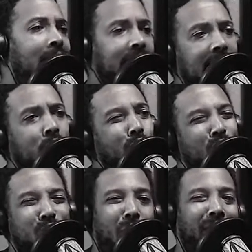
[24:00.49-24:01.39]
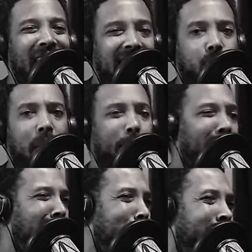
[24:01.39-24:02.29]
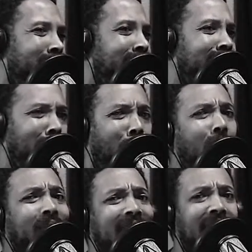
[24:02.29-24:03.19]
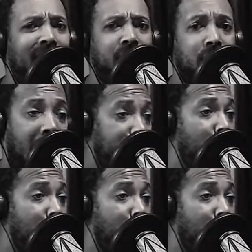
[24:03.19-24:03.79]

I said, do you know the history of Planned Parenthood and Margaret Sanger? Have you